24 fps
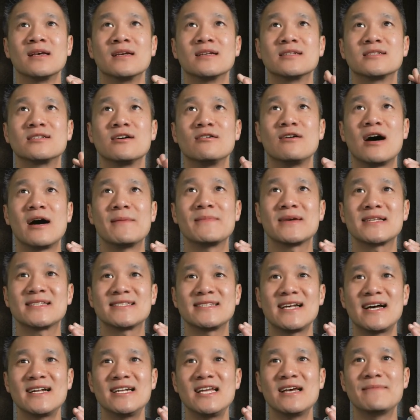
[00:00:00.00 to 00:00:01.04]
So I'm
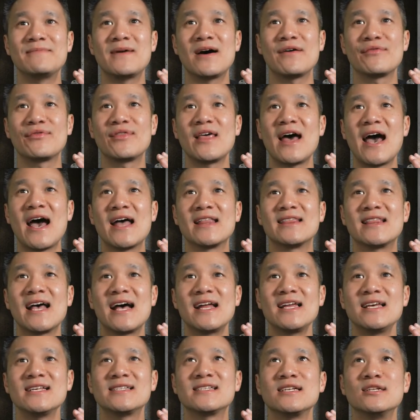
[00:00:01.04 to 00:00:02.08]
excited about that.
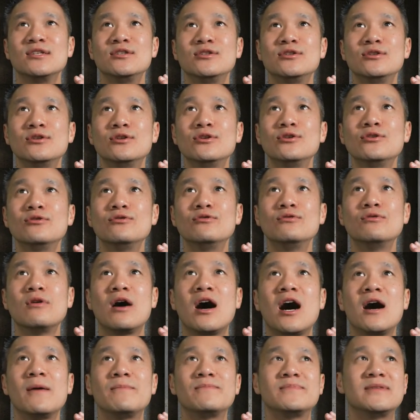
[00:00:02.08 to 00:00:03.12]
That is a new
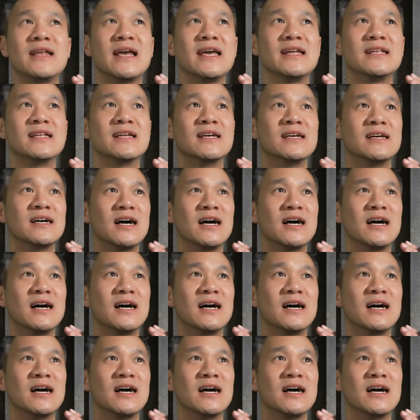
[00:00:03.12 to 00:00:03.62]
update.